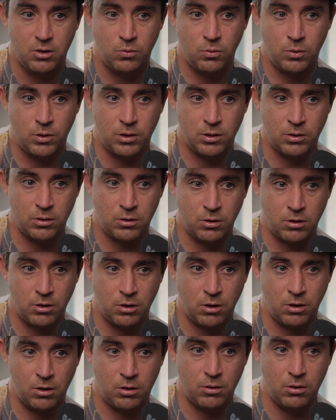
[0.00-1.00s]
when
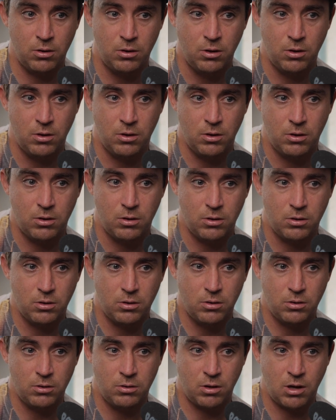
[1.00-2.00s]

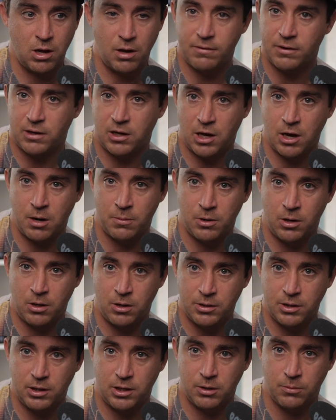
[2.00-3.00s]
you have the camera
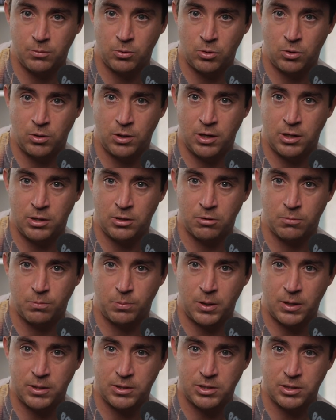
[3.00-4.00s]
on a gimbal and you're
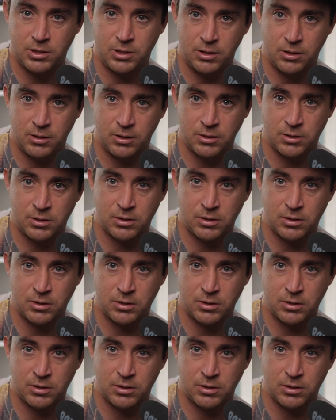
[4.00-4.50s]
punching in on